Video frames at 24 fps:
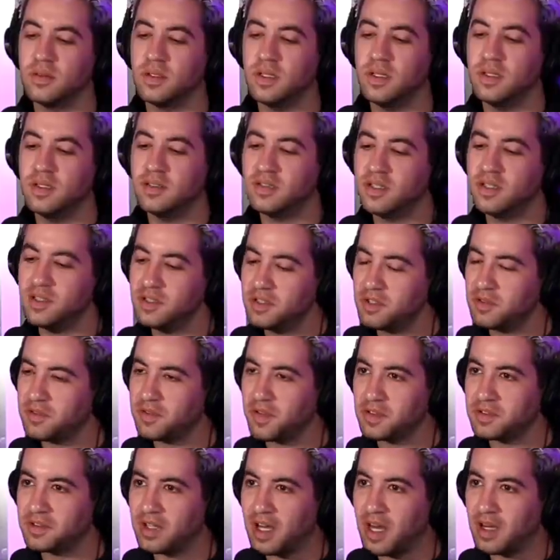Is this your
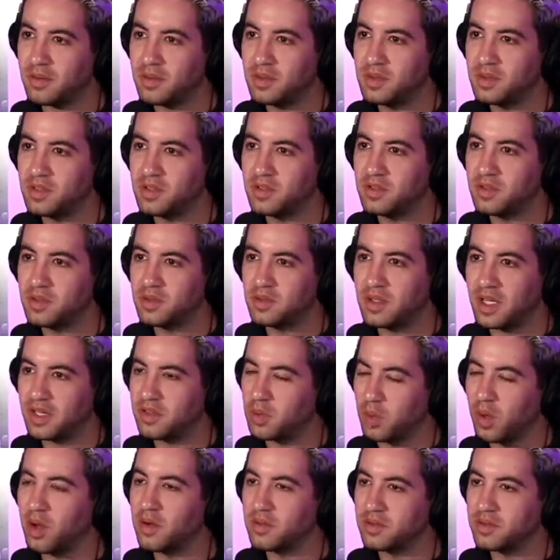first album like
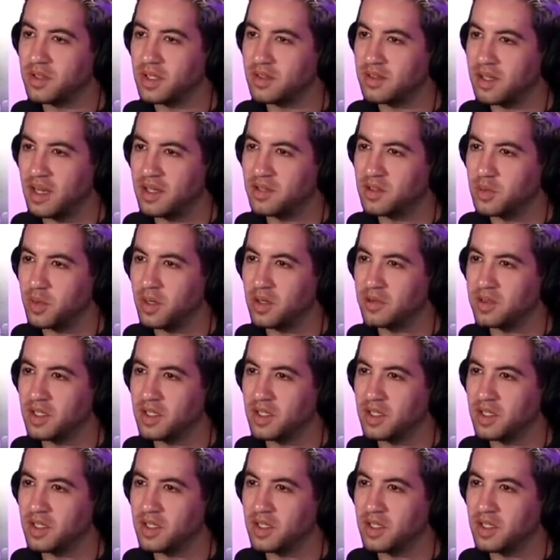12 like 10 12